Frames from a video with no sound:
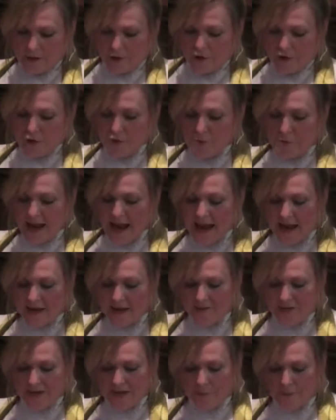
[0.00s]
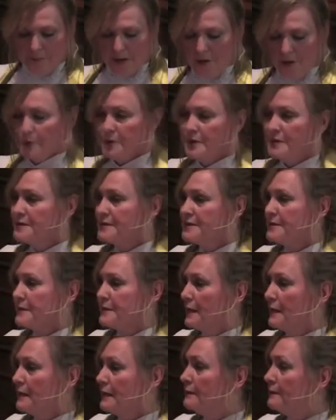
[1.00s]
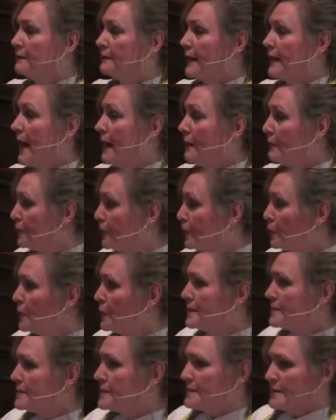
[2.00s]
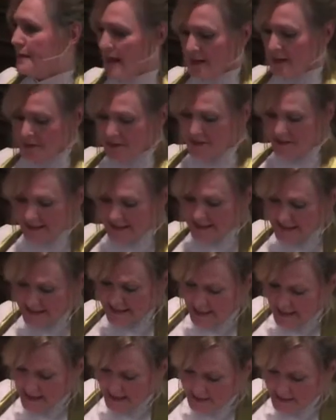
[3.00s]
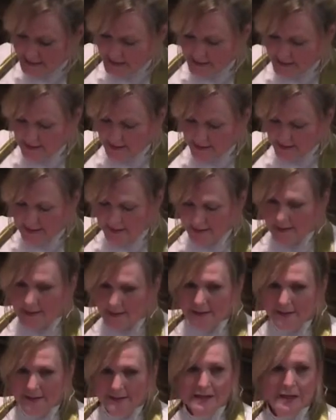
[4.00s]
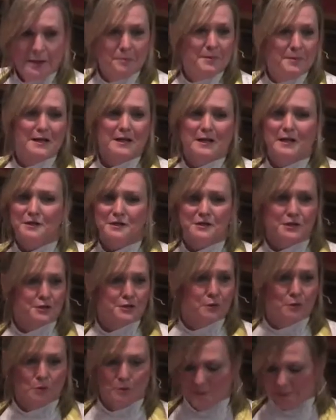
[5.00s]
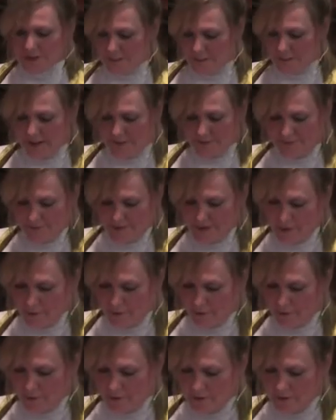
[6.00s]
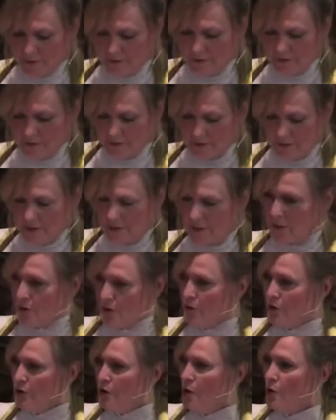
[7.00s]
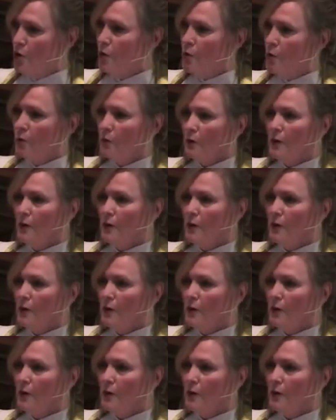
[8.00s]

You may have the appearance of affluence and success, yet be consumed by fear. No